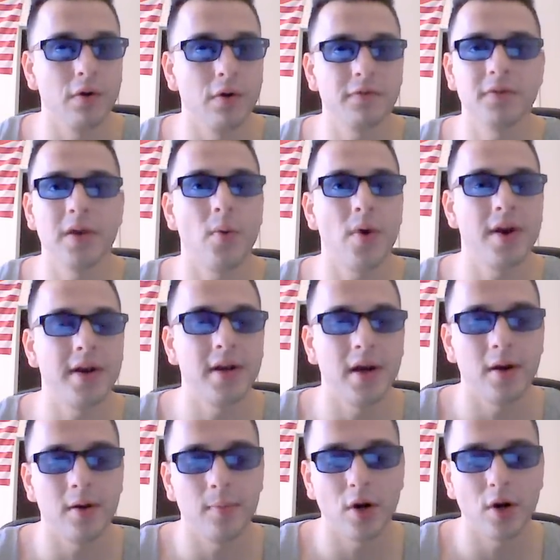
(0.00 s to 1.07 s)
If they wanted
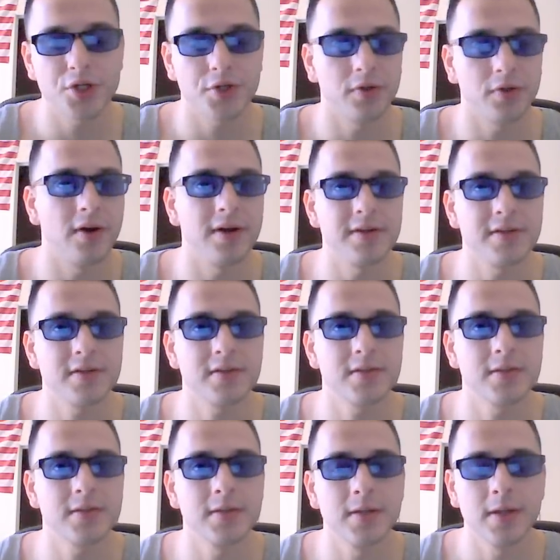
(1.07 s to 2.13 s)
martial
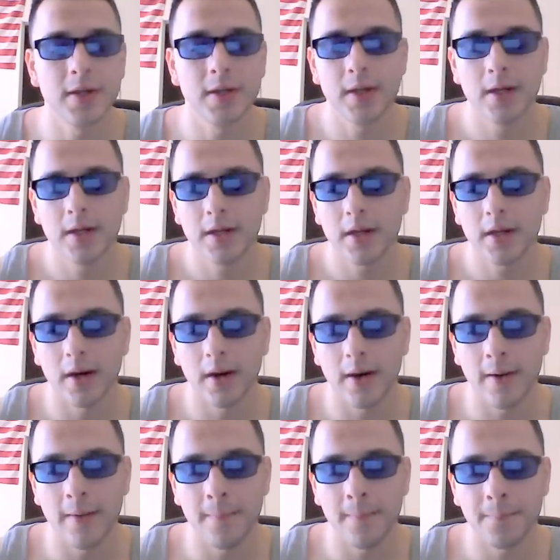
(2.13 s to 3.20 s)
artists
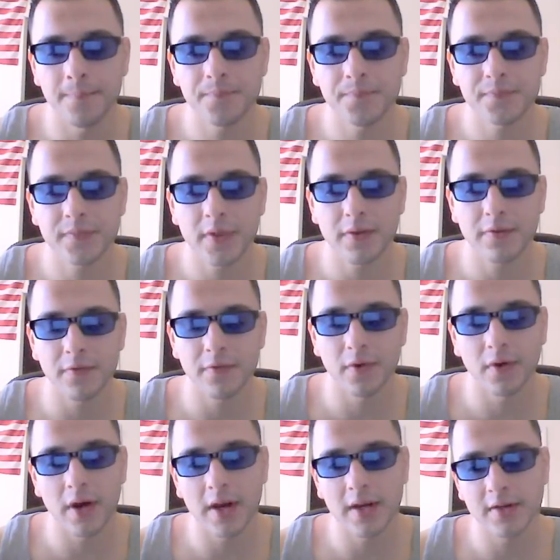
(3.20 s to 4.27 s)

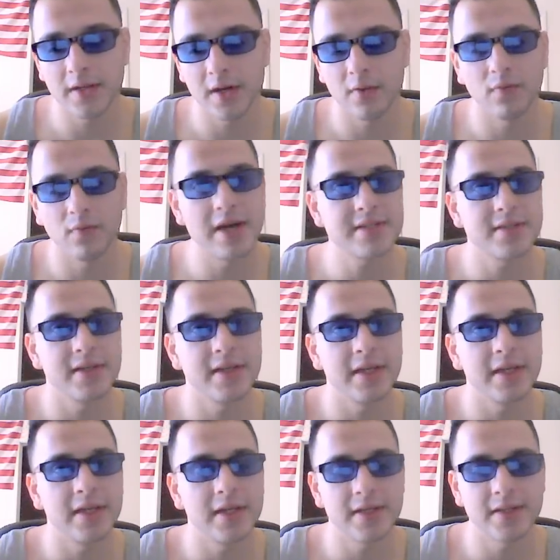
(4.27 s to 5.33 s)
for
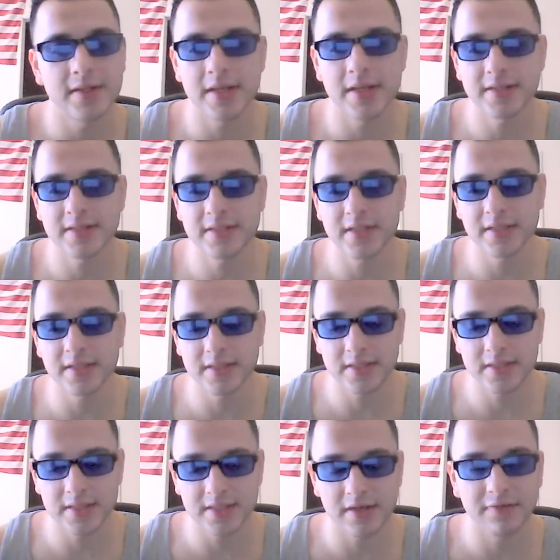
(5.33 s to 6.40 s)
wrestling and
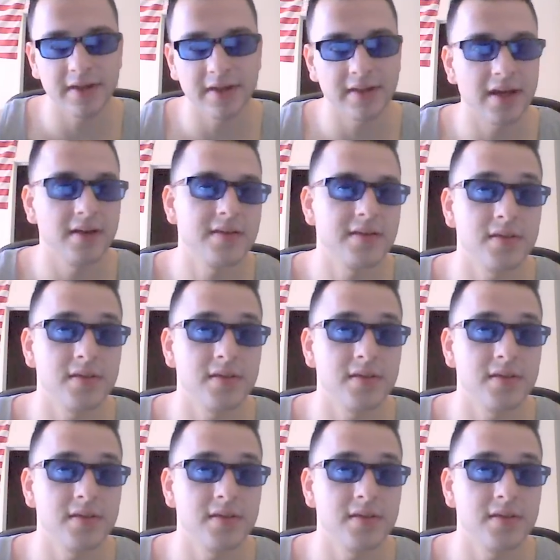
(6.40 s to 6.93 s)
stuff like that.